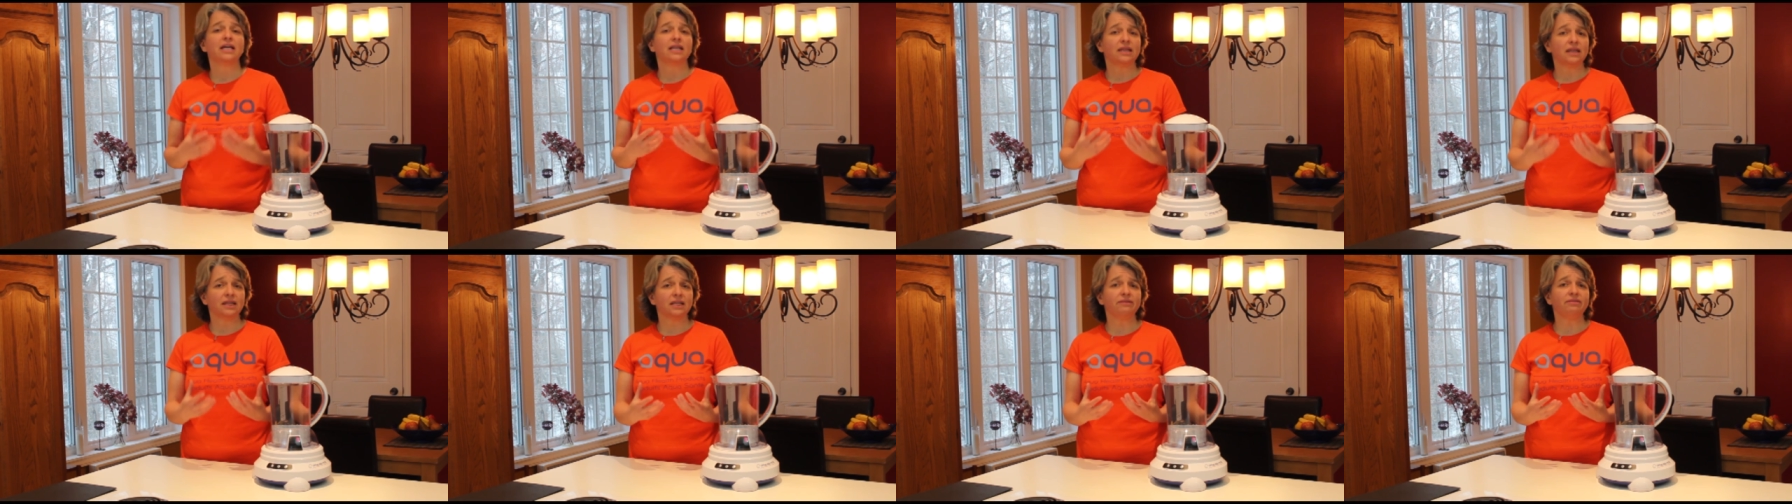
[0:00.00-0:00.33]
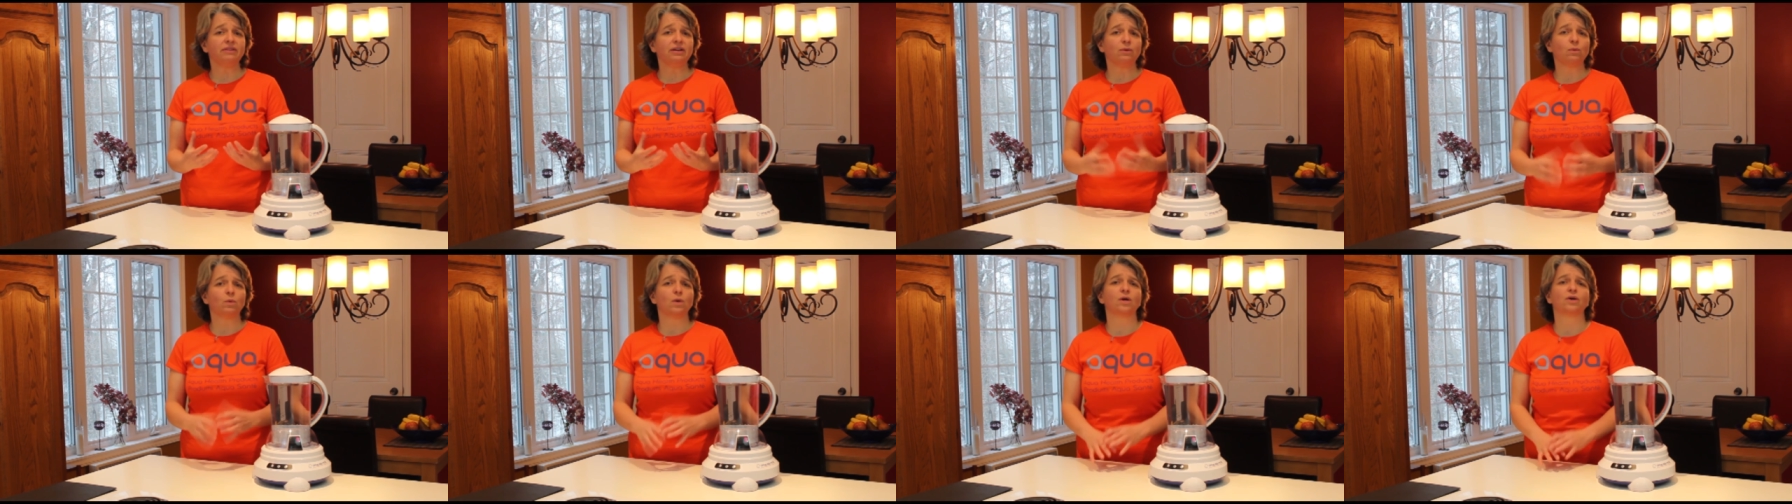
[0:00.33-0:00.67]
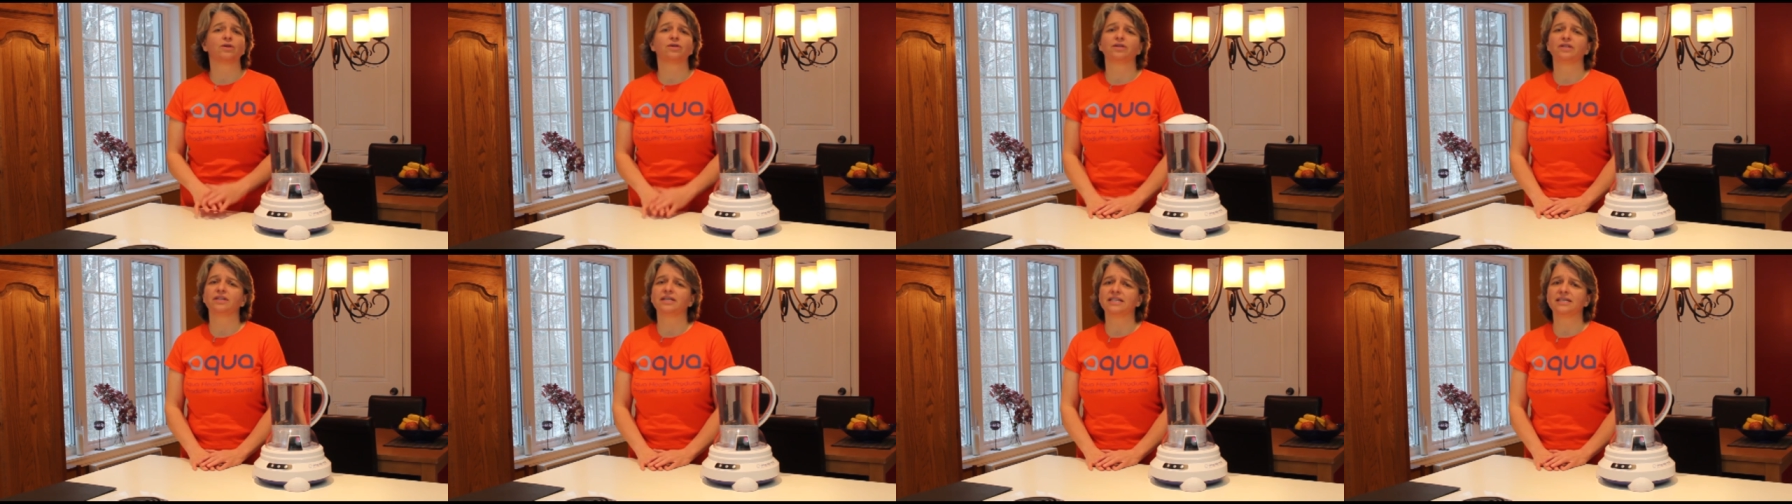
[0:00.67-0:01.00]
living
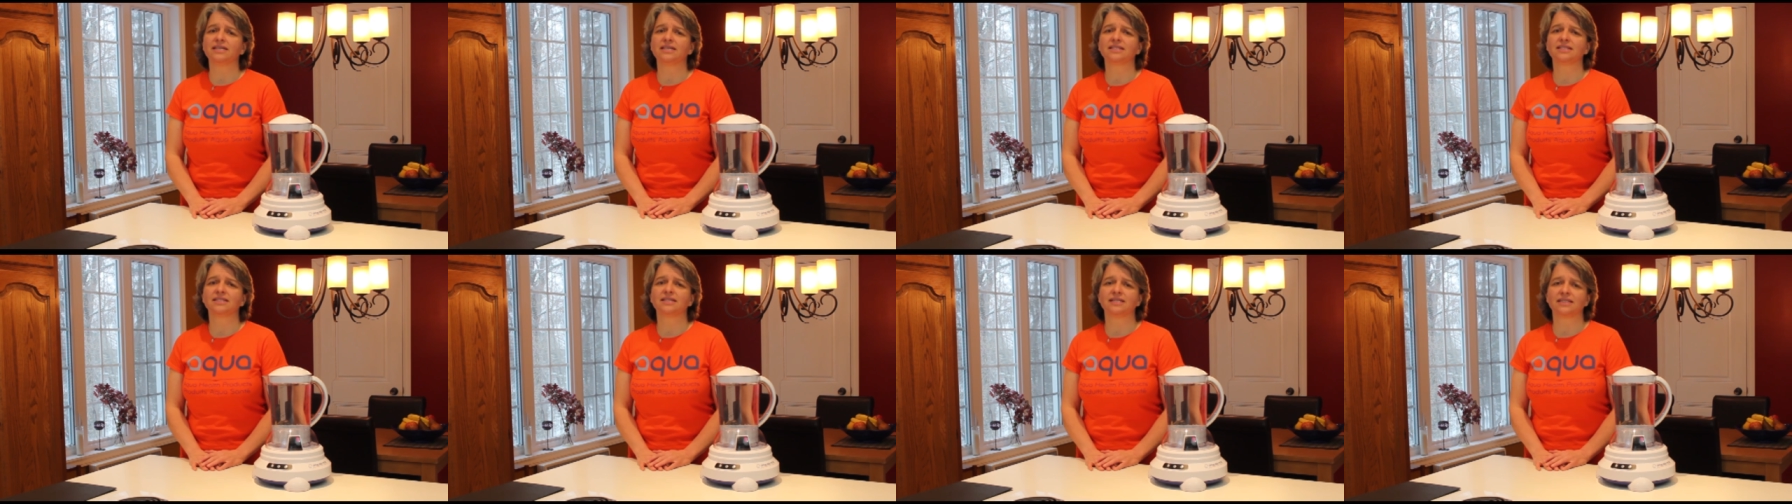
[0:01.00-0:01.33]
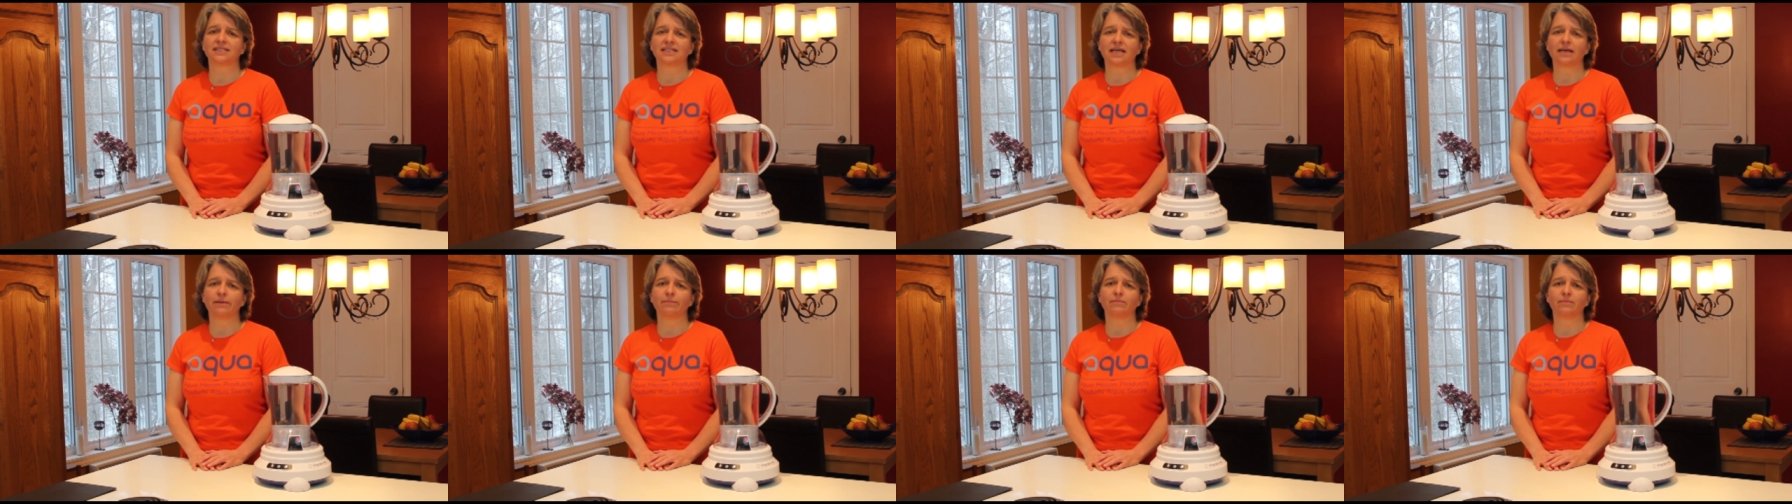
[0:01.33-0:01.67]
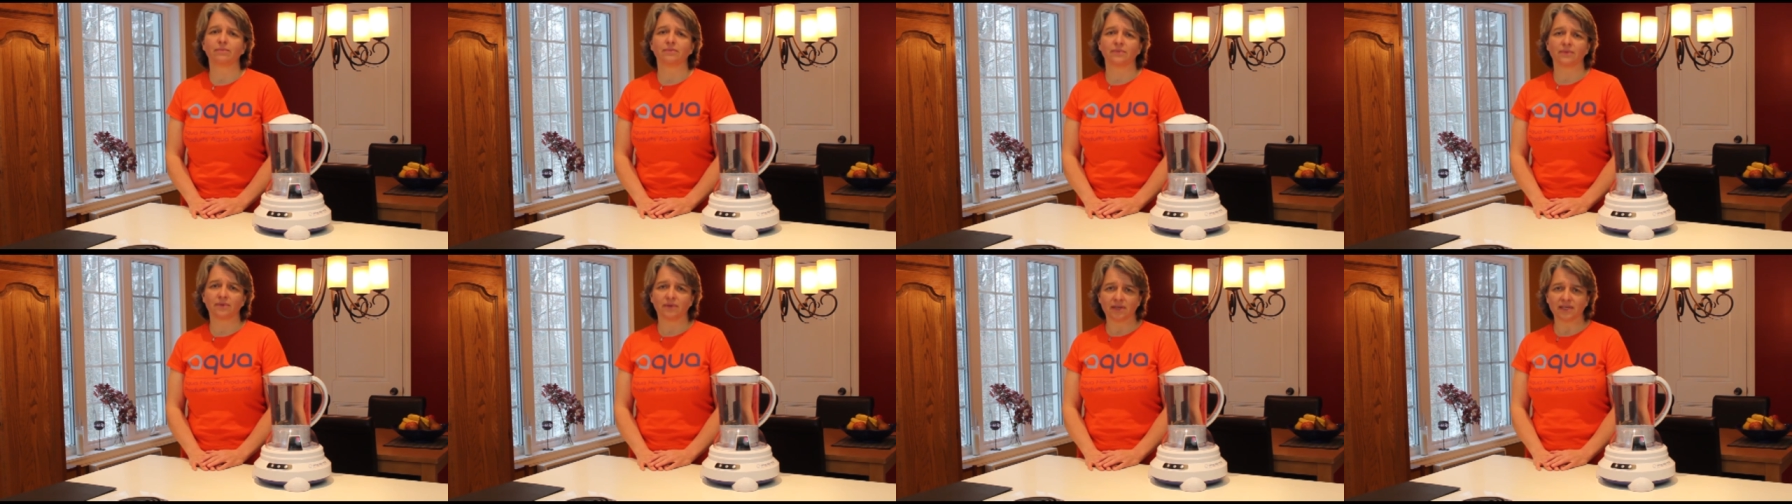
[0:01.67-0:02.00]
water is the
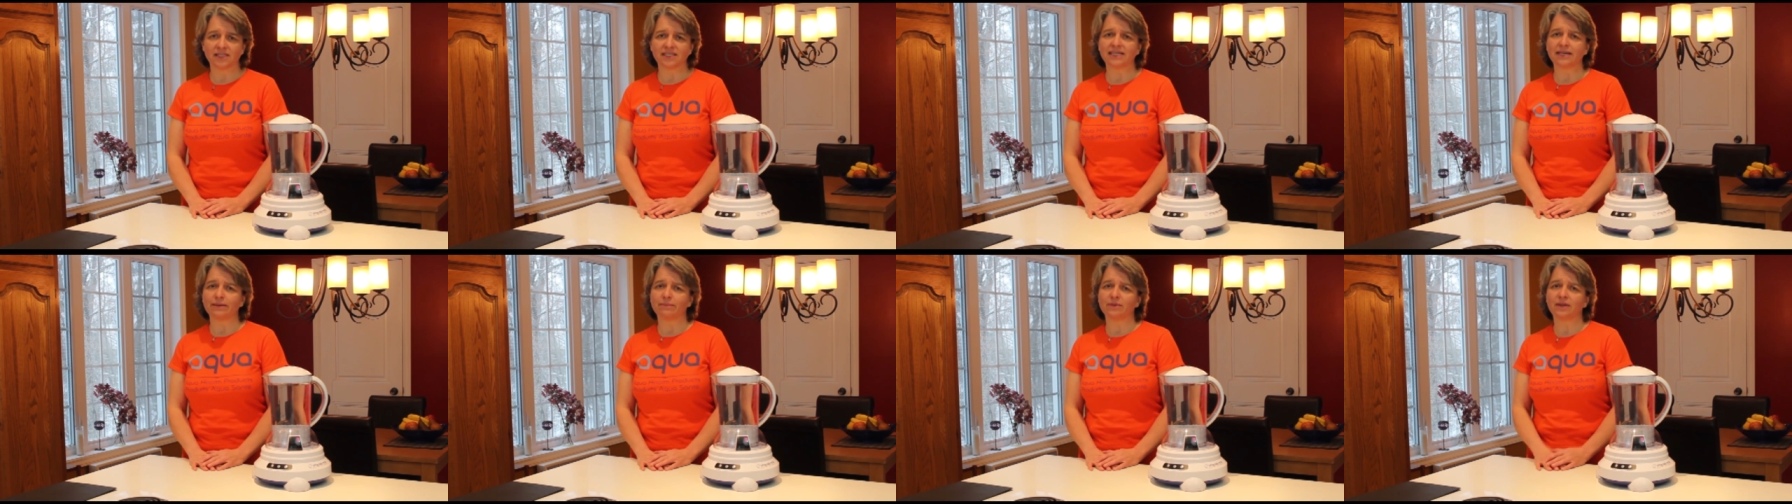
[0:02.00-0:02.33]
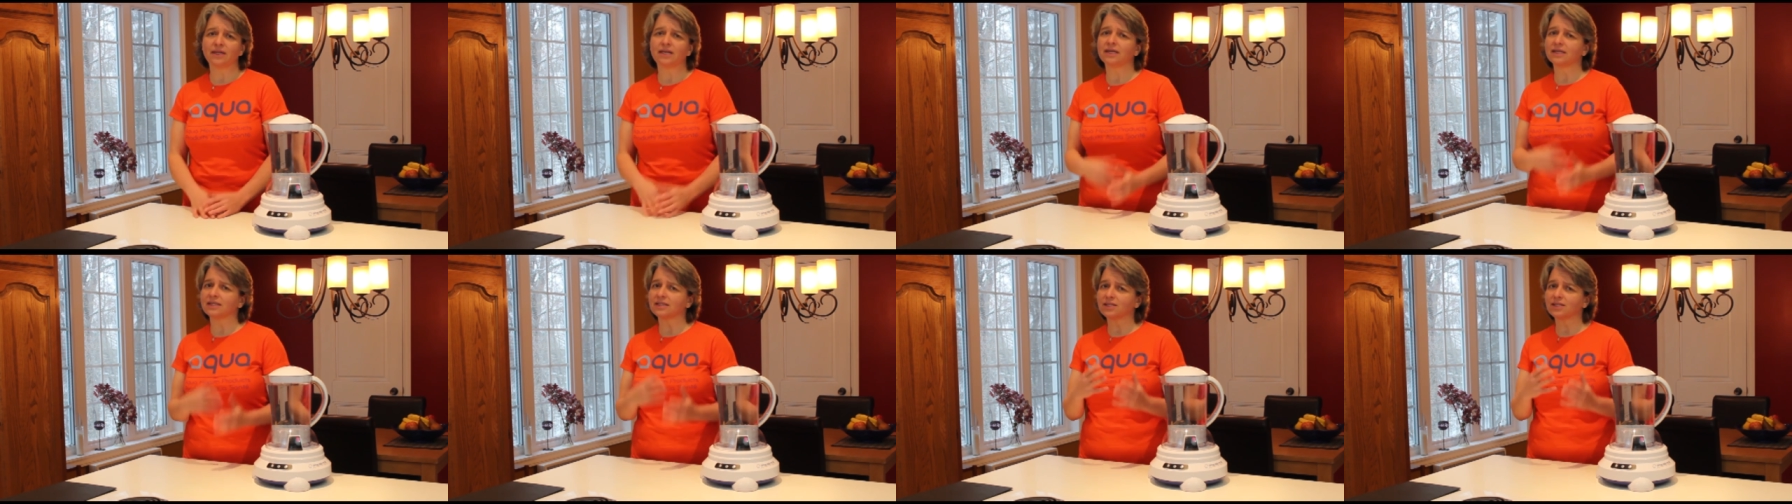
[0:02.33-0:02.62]
same, the same thing.